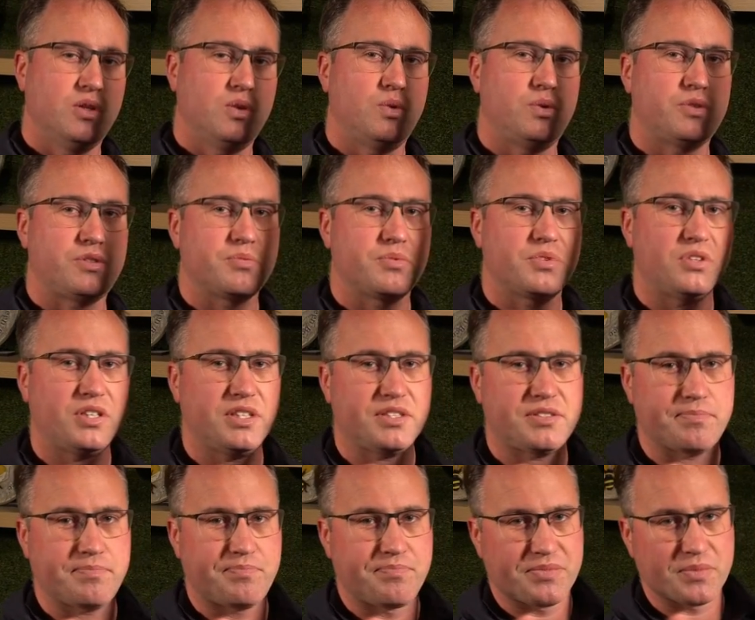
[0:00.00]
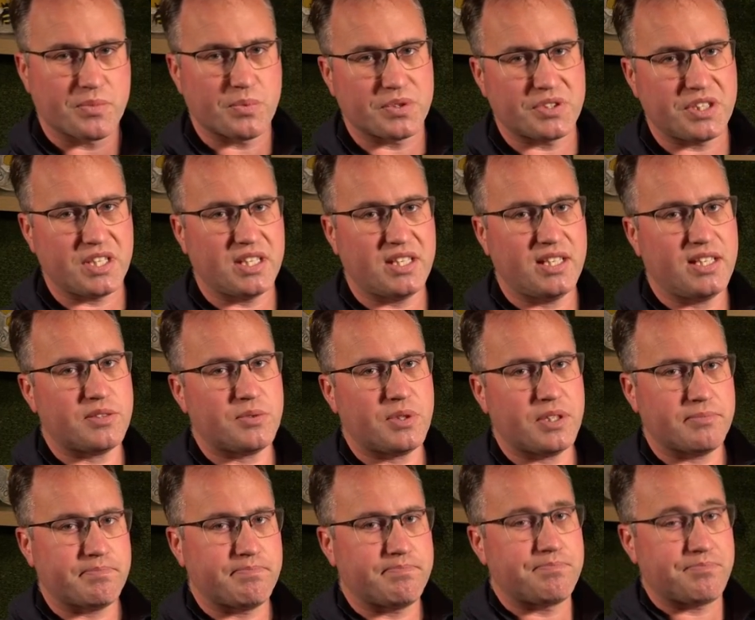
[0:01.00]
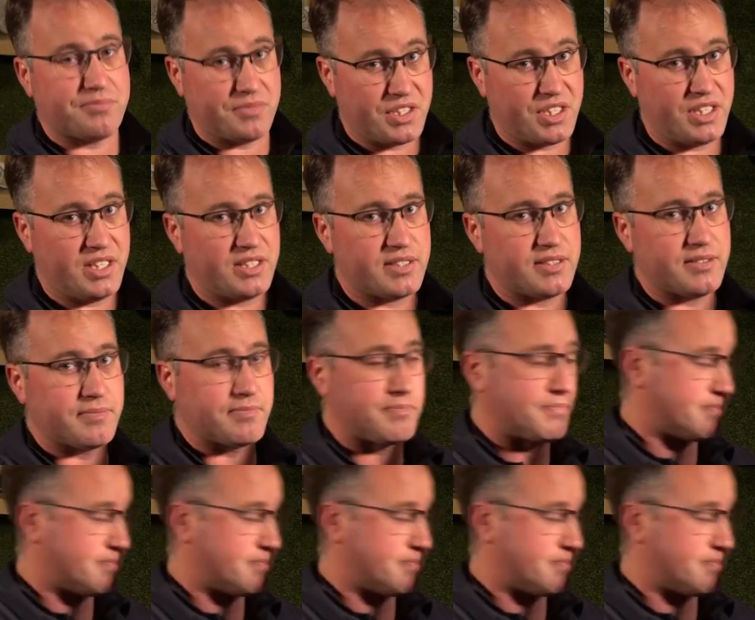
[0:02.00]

Awesome, guys. See you in the next one. Cheers.